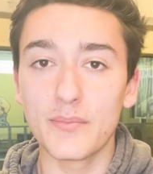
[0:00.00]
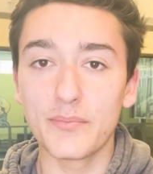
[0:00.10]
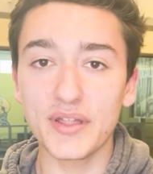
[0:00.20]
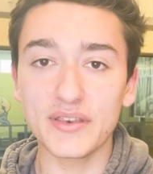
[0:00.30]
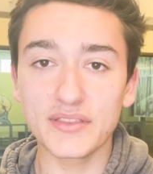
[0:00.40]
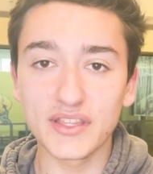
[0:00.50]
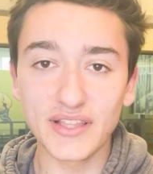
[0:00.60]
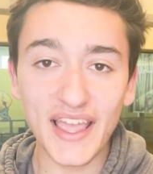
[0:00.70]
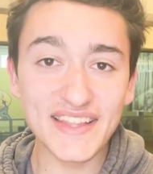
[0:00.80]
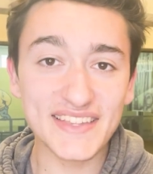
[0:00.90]
But the
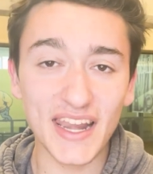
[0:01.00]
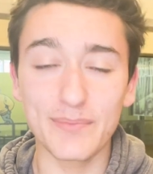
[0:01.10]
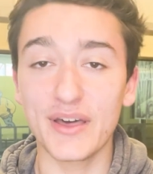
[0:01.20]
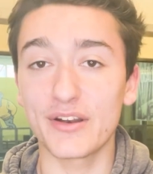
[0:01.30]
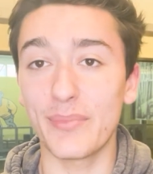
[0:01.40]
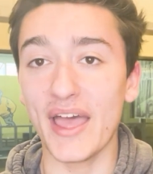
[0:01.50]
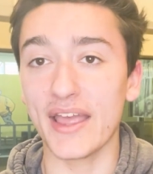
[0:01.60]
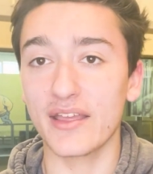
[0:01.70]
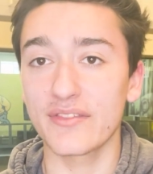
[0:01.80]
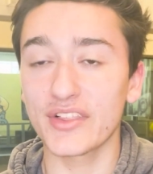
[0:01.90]
Lions got a better
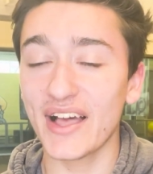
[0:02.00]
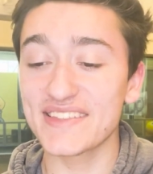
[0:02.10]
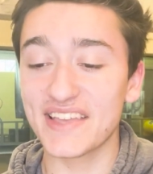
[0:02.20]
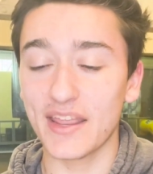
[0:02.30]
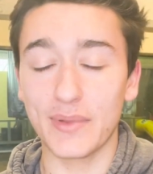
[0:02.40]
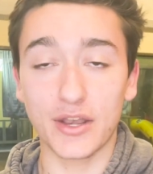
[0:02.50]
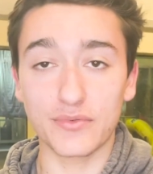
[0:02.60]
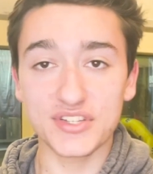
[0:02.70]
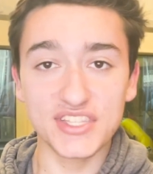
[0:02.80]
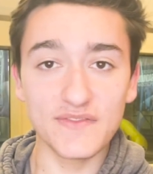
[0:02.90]
back. The Lions got a better
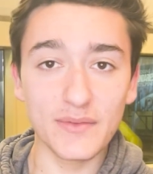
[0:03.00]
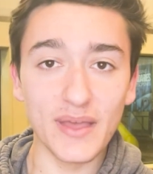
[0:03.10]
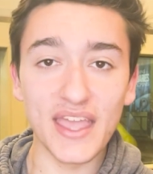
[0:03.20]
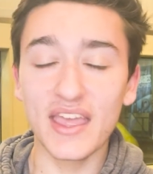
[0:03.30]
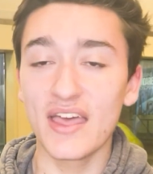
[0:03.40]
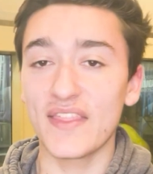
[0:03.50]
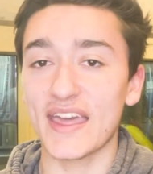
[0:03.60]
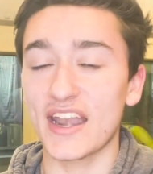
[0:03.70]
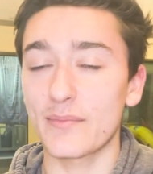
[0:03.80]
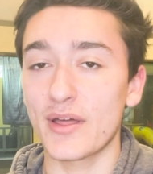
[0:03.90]
receiving back. They
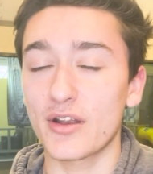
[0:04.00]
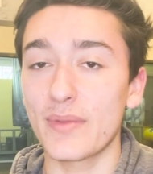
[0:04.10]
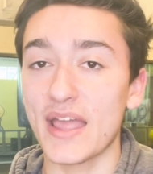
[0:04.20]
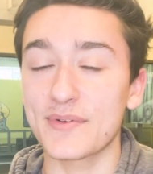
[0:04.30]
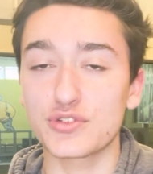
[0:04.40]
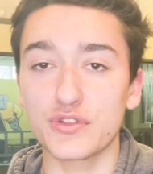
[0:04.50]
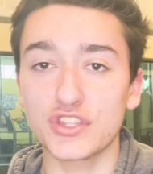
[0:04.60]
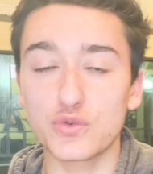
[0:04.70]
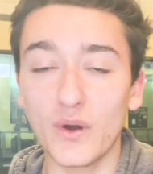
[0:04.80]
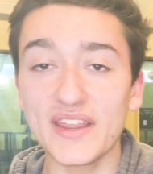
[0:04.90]
got a better back between the
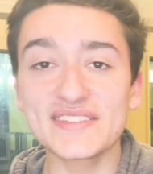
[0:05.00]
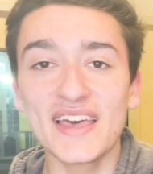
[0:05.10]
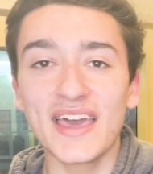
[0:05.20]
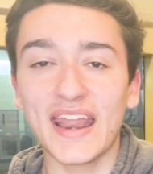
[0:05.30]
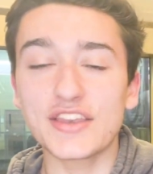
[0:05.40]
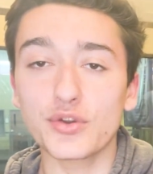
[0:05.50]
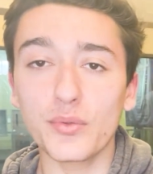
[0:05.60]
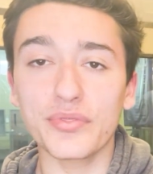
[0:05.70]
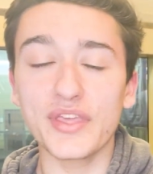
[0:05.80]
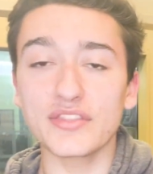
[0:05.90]
20s. And I
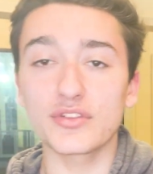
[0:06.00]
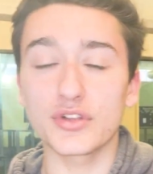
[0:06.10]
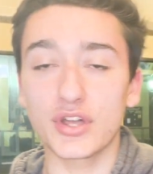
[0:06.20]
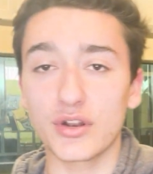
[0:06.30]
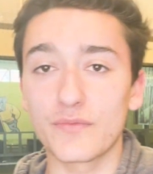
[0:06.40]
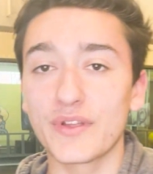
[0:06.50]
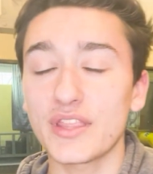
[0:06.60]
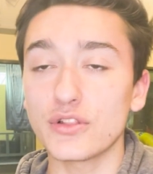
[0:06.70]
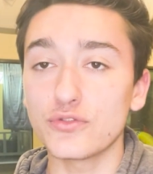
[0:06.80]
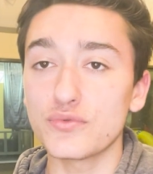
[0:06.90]
don't think they're going to
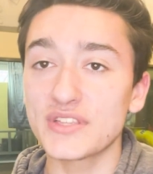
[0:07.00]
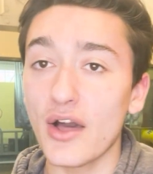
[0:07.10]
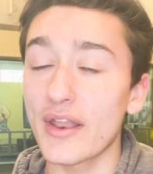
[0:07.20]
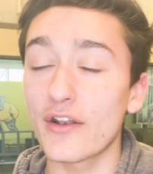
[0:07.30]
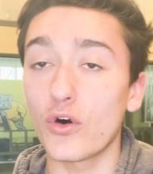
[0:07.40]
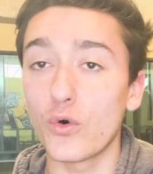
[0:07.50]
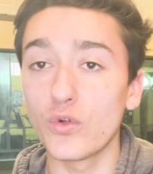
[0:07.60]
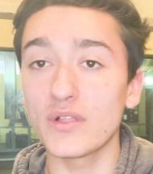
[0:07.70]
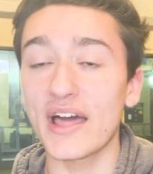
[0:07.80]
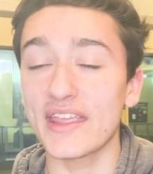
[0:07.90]
really lose out on a
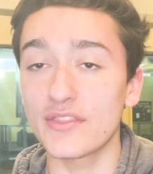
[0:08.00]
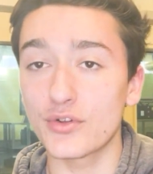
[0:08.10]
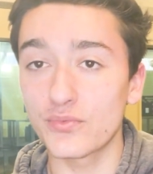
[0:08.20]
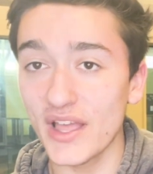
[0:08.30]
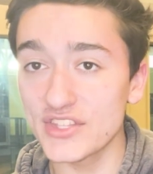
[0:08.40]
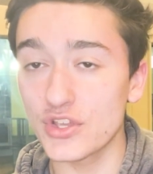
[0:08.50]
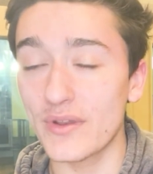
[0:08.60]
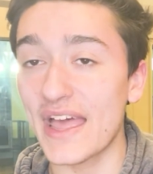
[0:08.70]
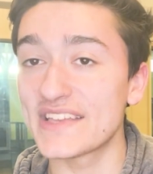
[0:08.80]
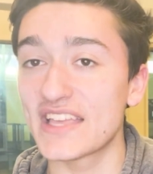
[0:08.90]
whole lot in the red
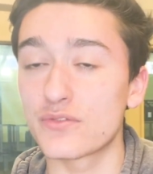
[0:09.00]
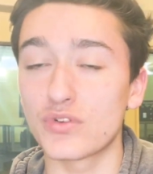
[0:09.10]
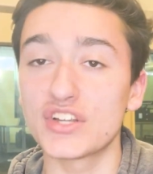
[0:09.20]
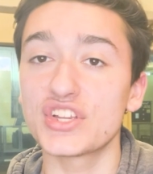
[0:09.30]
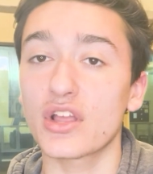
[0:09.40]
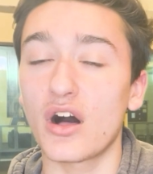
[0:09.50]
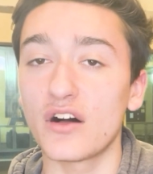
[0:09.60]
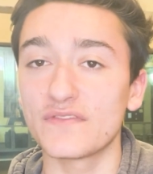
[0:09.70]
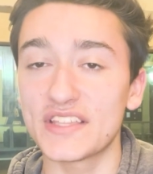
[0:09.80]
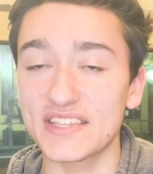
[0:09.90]
zone as a rushing
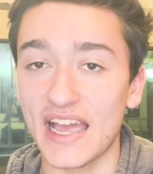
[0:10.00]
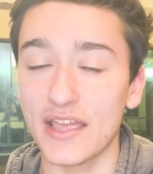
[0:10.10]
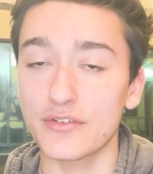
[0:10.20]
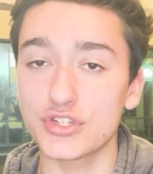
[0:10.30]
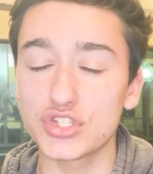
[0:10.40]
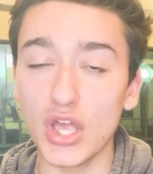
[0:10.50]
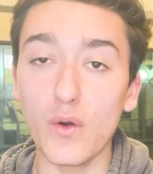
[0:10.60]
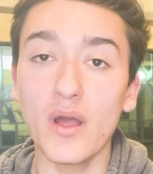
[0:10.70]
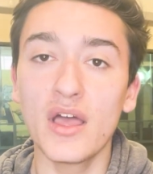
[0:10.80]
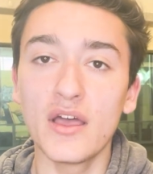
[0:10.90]
offense either.
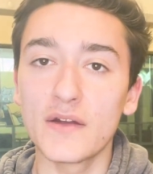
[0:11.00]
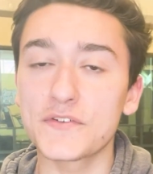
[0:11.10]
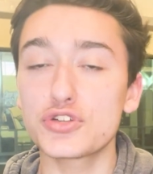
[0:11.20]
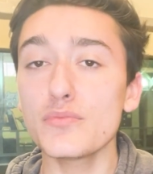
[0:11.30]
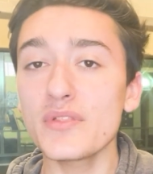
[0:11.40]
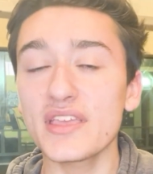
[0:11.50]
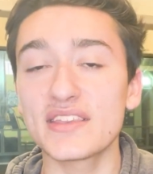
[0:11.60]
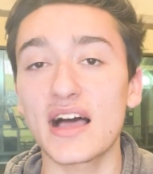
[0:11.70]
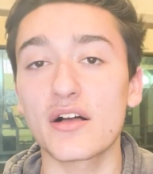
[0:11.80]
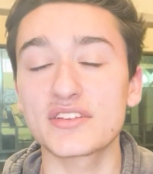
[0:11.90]
So for $2
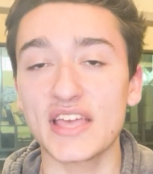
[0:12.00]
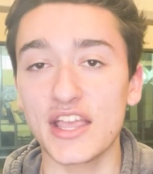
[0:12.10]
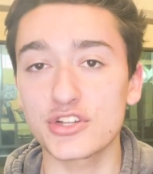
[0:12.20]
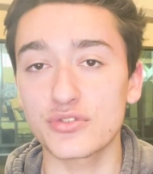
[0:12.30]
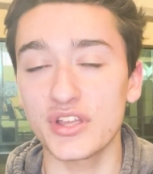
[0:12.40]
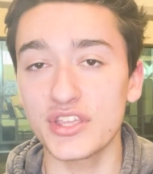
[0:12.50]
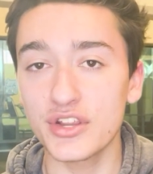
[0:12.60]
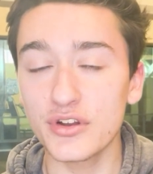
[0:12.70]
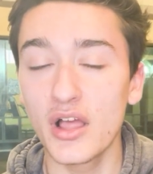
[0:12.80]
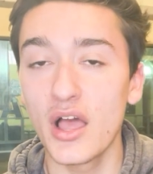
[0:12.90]
million extra a
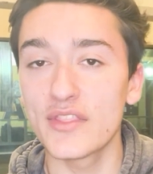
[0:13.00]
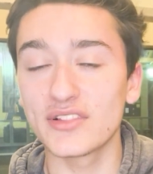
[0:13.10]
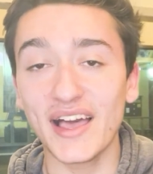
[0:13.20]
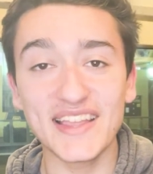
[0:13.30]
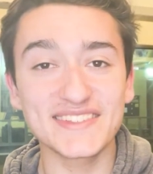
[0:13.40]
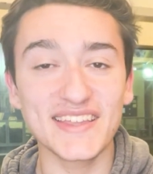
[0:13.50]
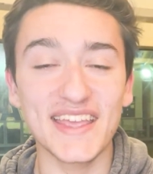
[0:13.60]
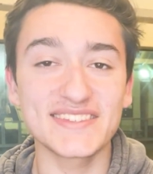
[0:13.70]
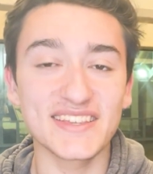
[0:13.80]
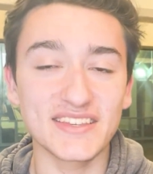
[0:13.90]
year, the Lions get
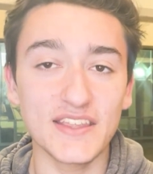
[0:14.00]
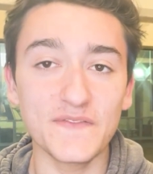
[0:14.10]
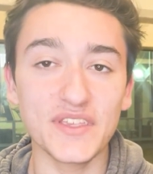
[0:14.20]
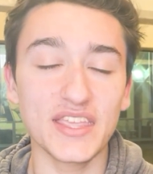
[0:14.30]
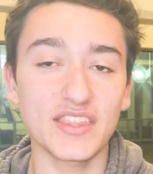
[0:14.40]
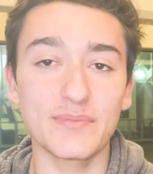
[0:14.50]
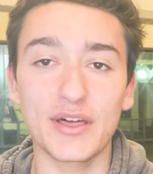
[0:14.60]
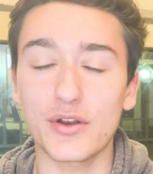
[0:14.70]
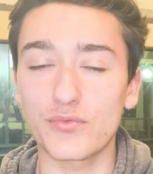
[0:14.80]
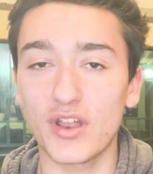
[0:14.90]
a significantly
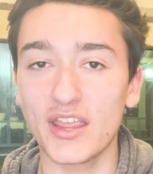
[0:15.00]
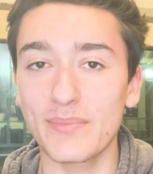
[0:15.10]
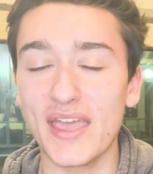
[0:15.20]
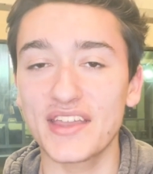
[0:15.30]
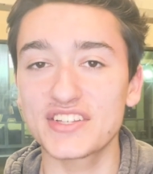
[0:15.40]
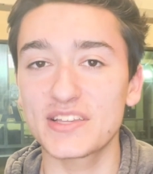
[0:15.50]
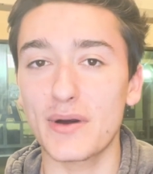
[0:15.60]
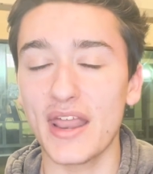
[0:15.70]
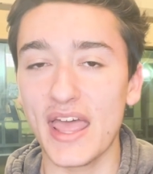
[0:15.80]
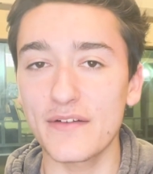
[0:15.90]
better running back in just
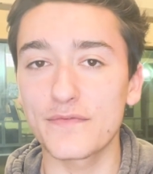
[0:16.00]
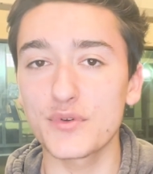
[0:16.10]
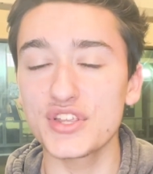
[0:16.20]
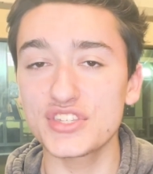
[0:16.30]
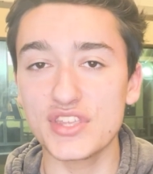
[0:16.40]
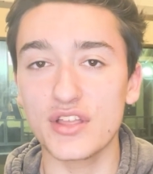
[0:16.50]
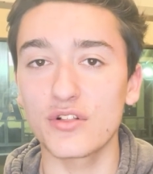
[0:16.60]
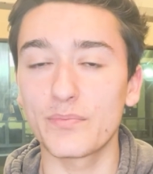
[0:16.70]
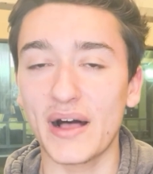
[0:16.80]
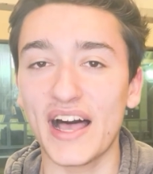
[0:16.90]
about every
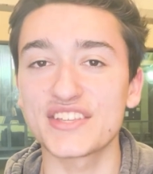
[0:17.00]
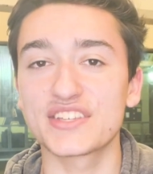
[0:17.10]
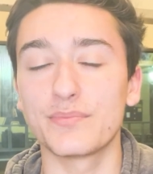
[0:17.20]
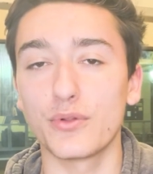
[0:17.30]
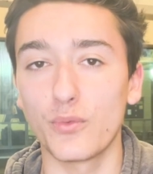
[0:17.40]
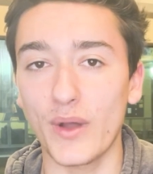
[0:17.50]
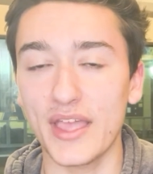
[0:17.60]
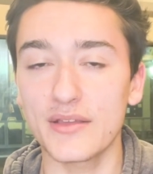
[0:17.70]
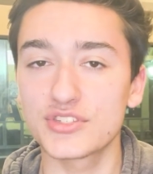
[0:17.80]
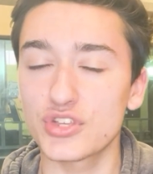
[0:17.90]
single possible way.
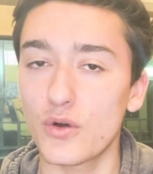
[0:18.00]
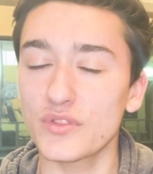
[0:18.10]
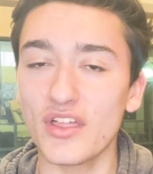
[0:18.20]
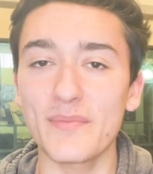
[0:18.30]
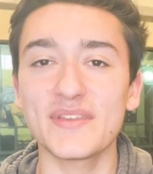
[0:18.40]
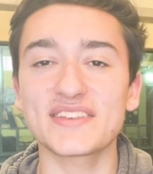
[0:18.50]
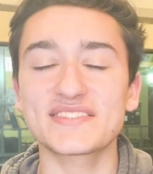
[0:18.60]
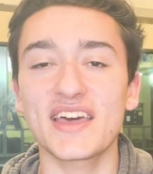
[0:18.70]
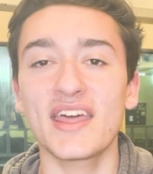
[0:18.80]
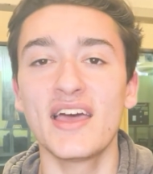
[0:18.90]
So with all that being
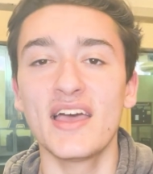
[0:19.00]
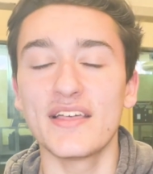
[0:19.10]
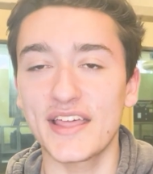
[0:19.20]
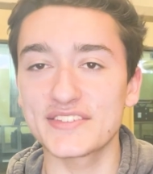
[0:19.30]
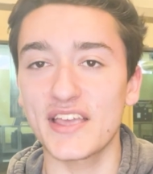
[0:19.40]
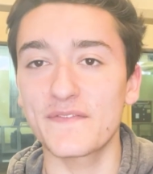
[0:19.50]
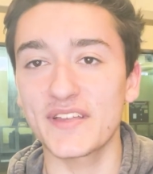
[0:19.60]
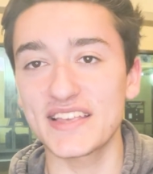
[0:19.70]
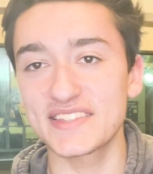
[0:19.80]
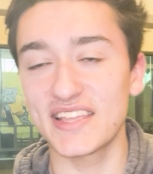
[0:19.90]
said, that is all for you
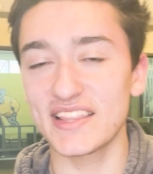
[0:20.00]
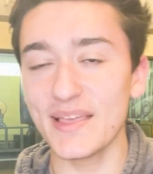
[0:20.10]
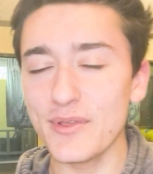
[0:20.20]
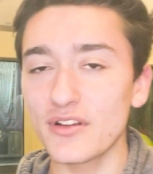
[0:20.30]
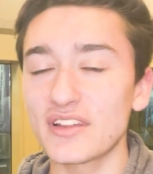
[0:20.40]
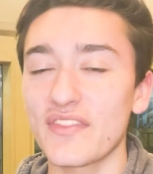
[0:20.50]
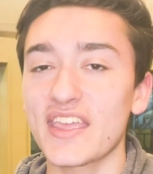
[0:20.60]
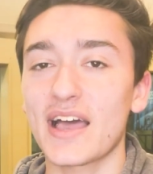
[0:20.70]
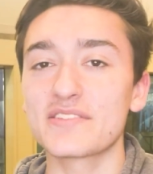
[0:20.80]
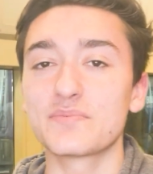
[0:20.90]
guys today. Let me know down in
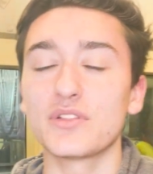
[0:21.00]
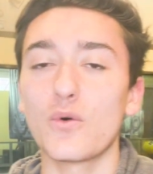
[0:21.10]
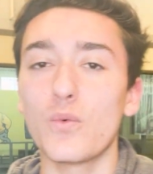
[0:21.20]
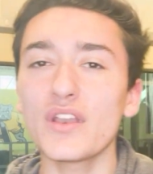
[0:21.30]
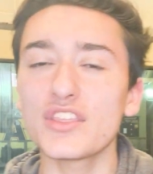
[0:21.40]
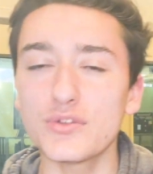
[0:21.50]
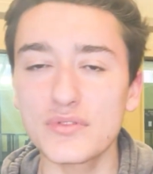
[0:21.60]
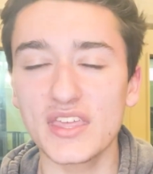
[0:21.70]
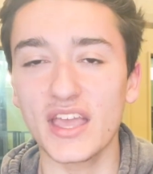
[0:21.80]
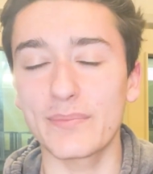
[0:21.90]
the comments below, what do you
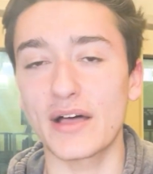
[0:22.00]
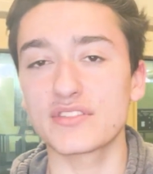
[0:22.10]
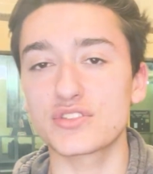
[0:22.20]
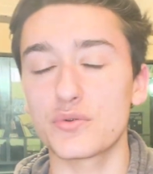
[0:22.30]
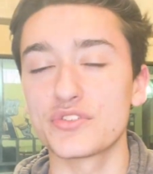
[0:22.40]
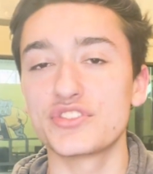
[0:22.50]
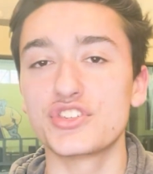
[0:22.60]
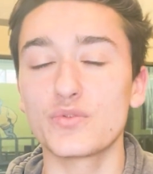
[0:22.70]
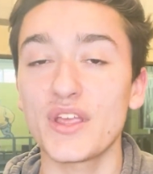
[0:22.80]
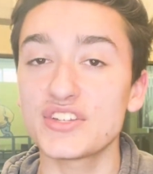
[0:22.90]
think about this whole
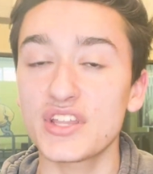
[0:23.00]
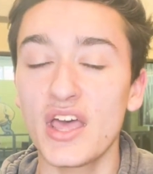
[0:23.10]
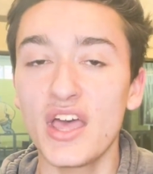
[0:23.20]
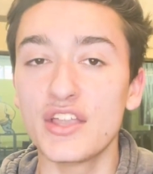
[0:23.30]
situation?